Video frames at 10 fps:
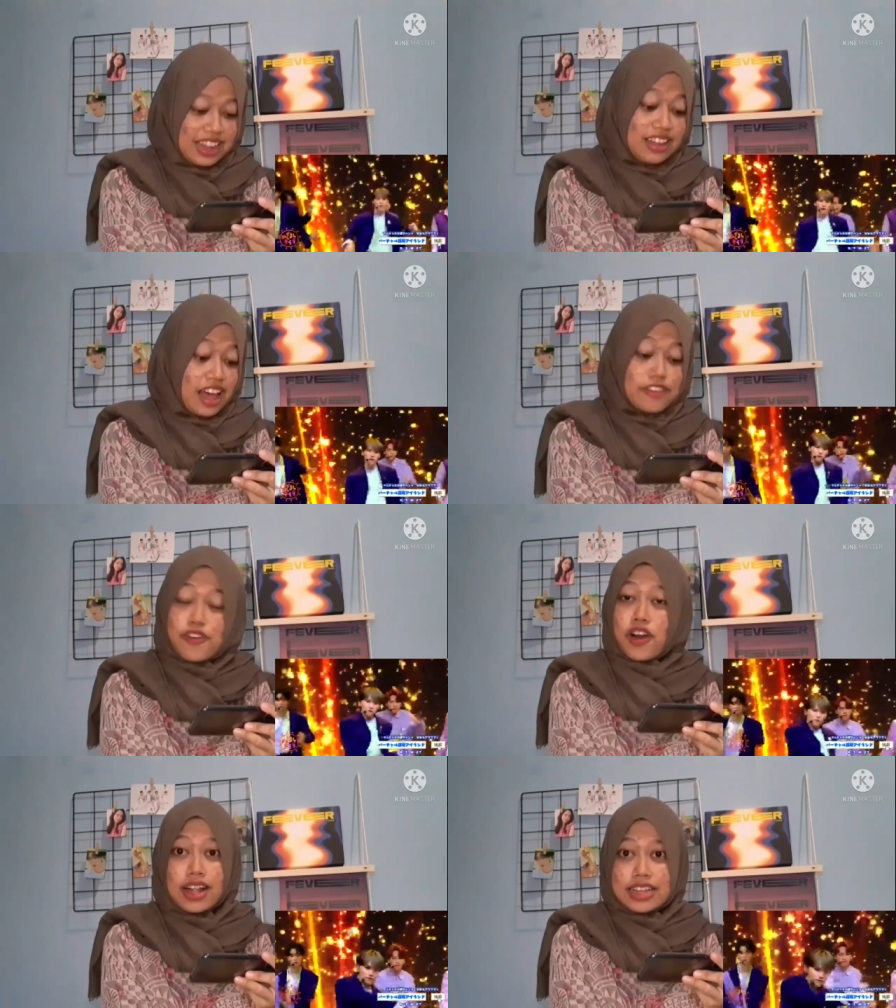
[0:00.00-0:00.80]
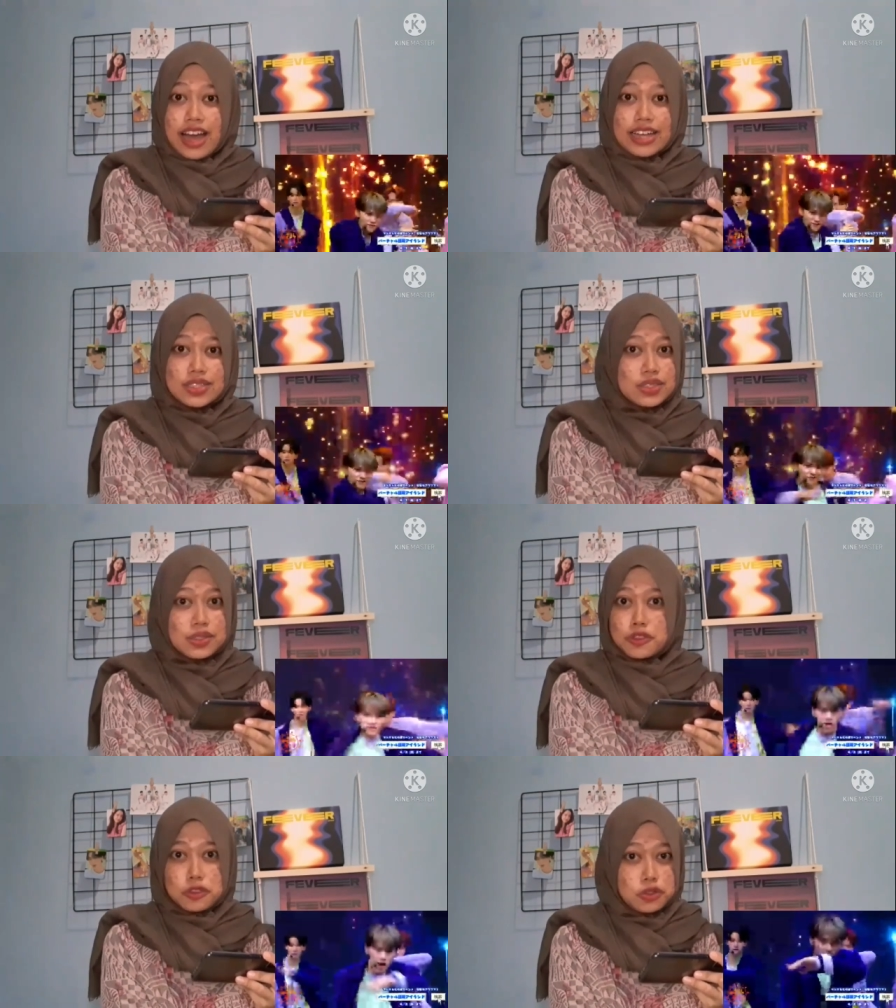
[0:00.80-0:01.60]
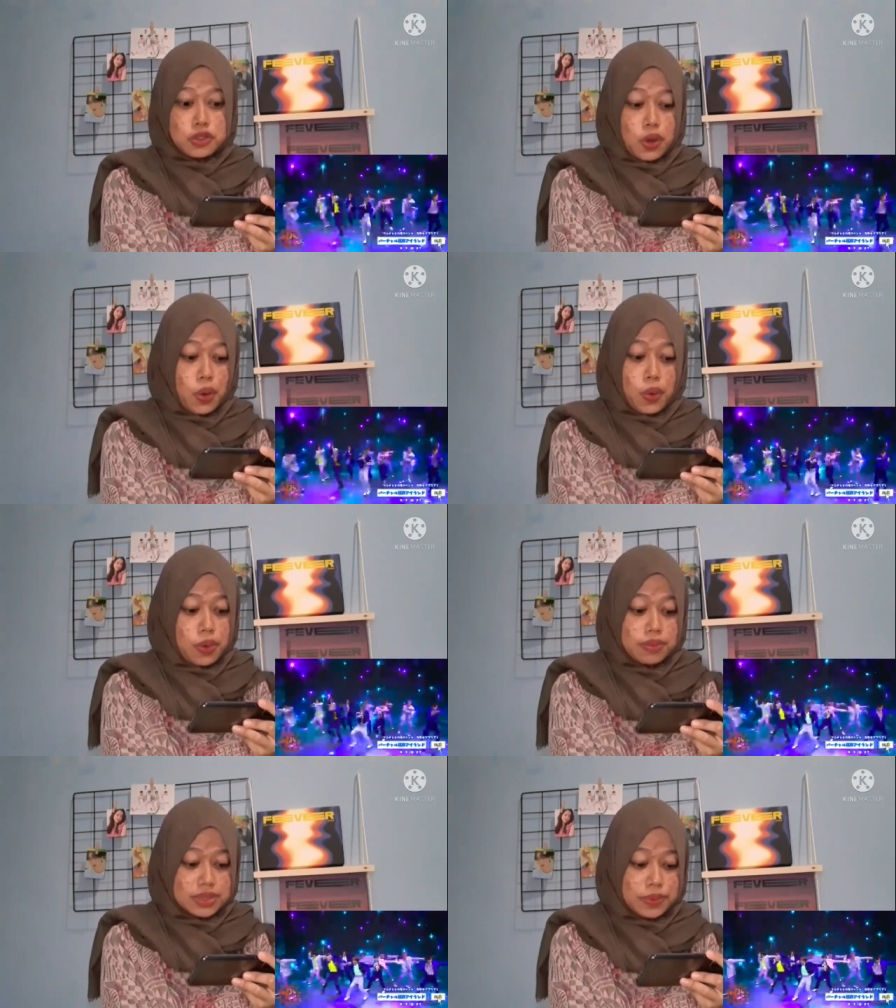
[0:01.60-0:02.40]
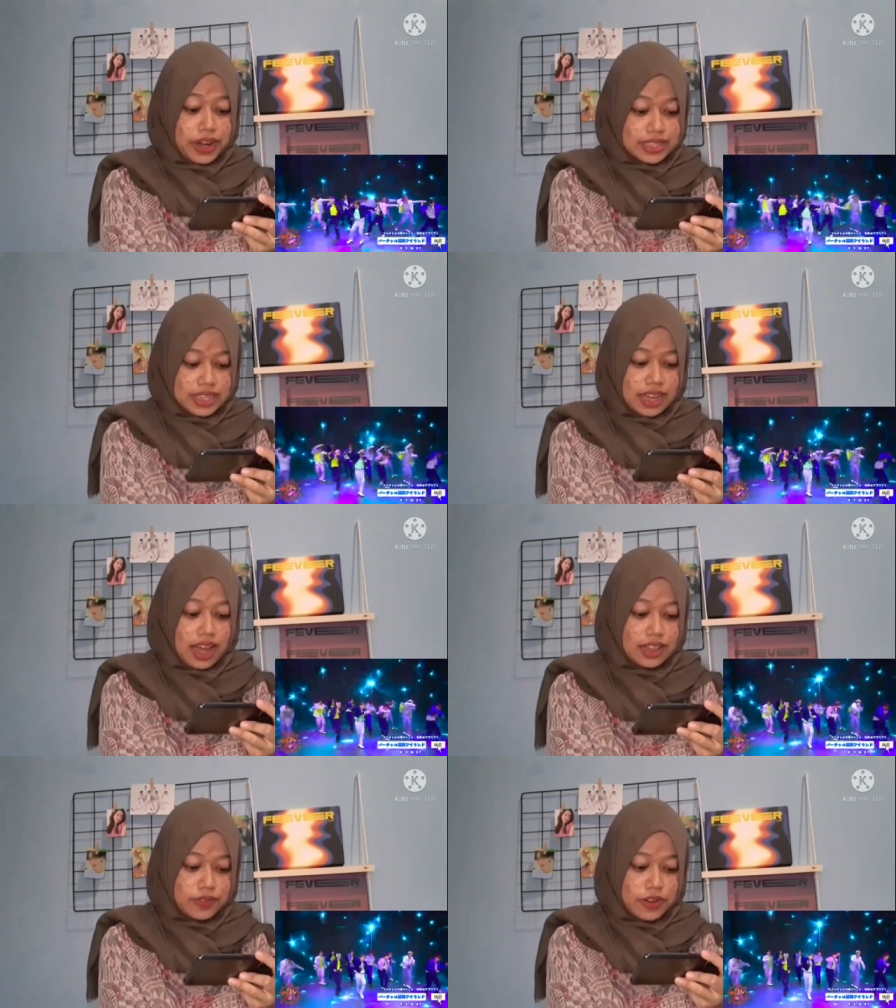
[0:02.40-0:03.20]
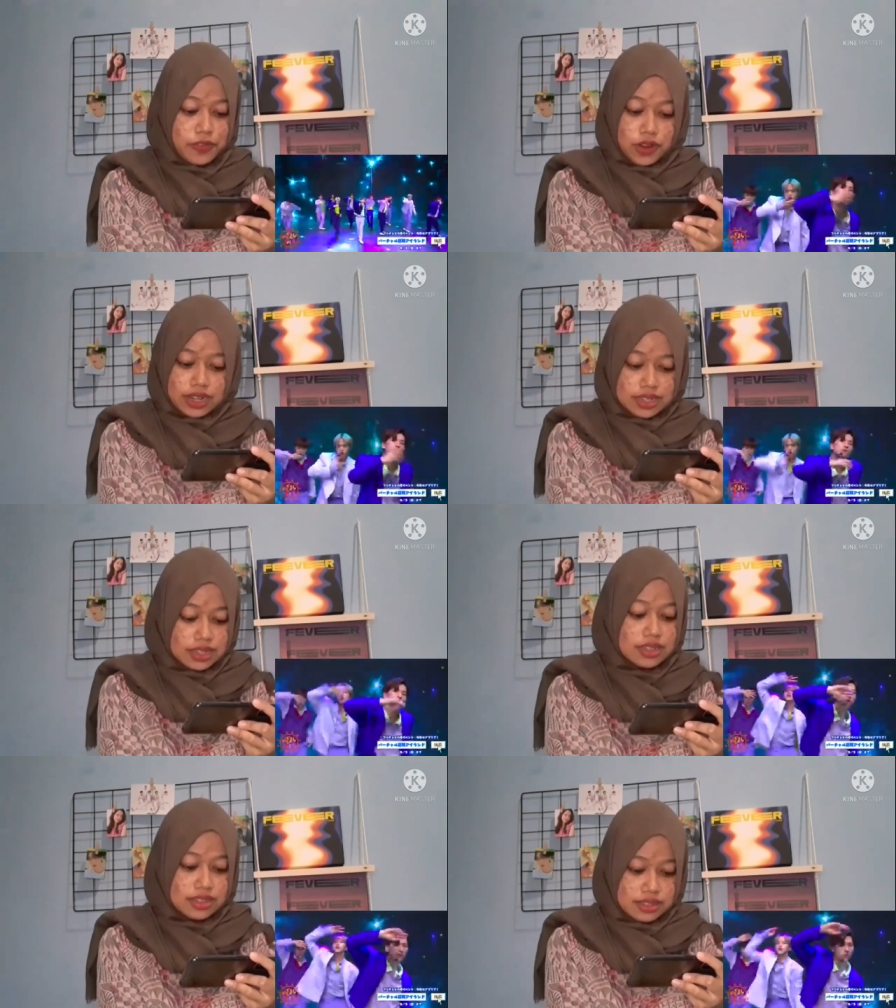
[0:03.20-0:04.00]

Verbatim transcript: The live vocal guys, so surprising. I love their vocal.